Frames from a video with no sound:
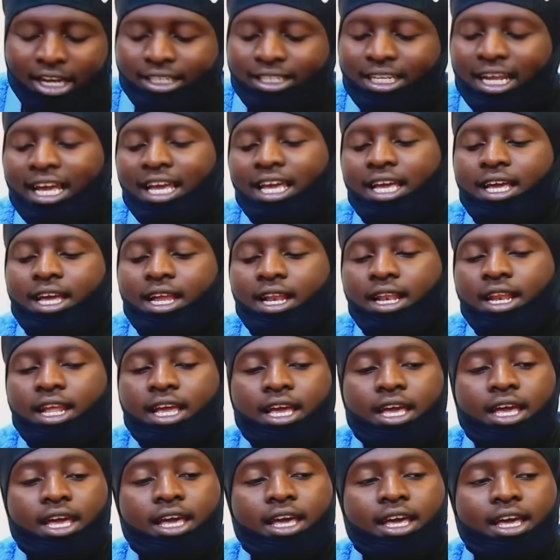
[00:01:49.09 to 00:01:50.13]

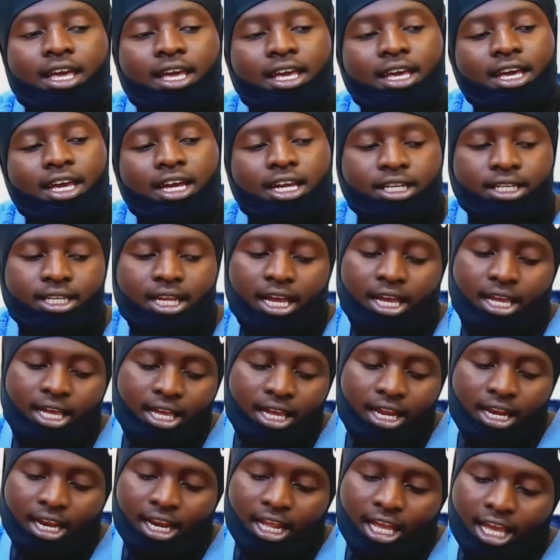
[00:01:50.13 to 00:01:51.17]
Daily,
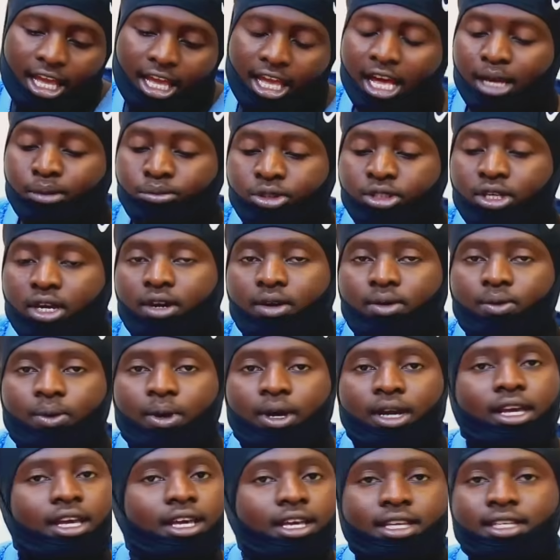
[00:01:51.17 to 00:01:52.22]
daily, I'm so
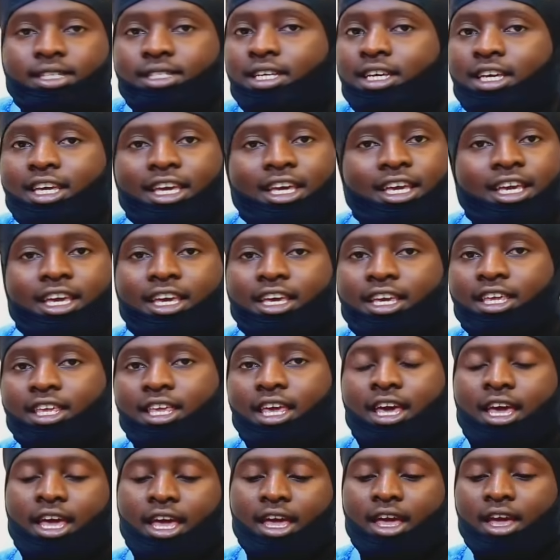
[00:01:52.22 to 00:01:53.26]
crazy,
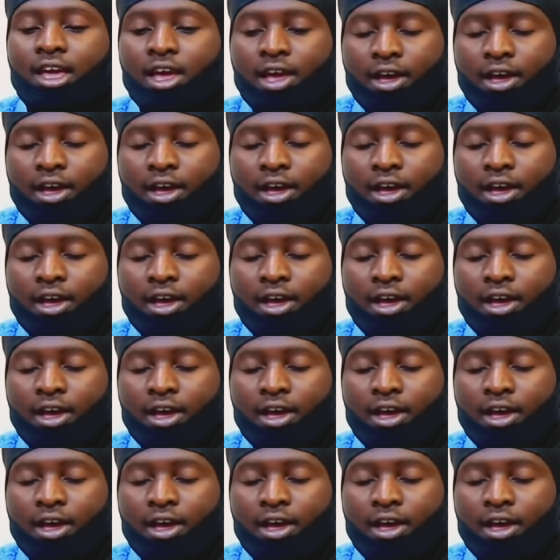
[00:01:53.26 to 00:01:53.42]
yeah.